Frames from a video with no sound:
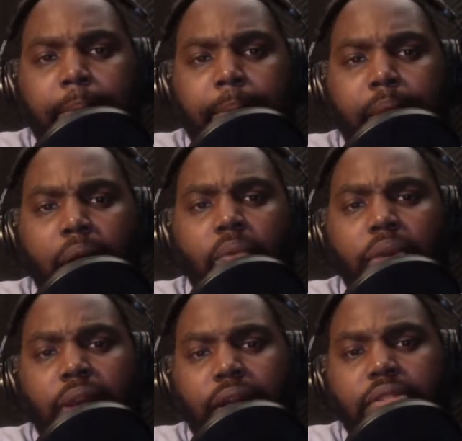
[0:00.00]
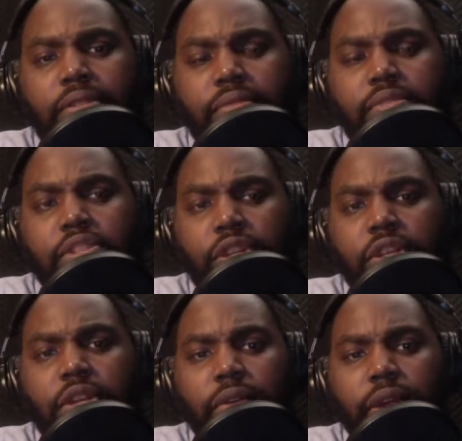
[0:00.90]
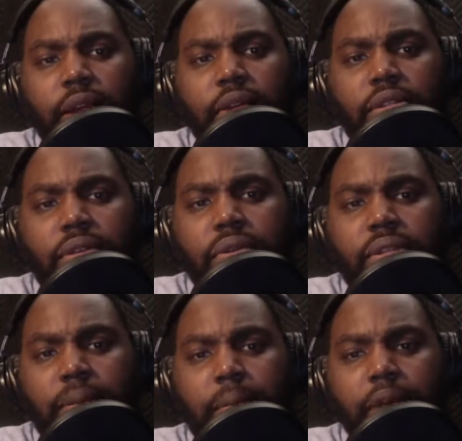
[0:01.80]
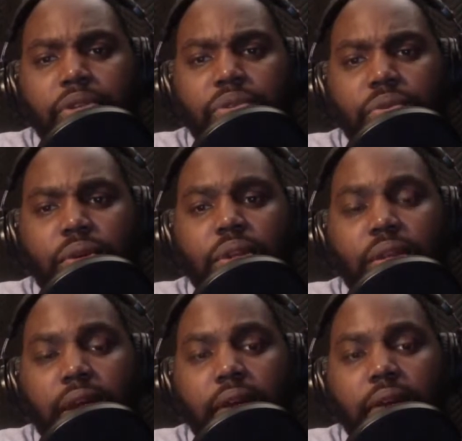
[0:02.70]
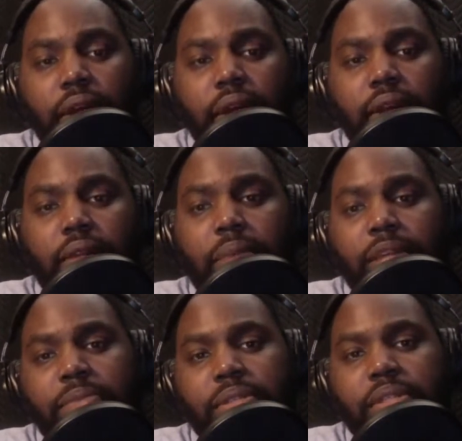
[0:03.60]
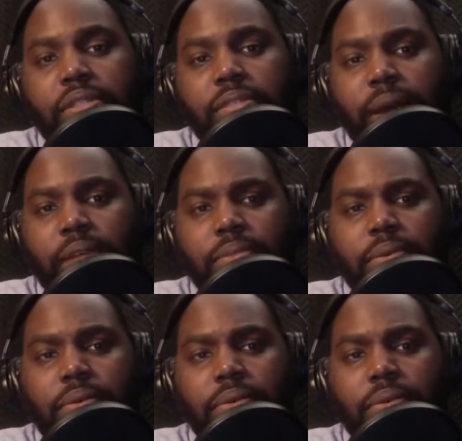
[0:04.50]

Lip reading: Are we not securing our students to make sure that they are getting in the best positions possible?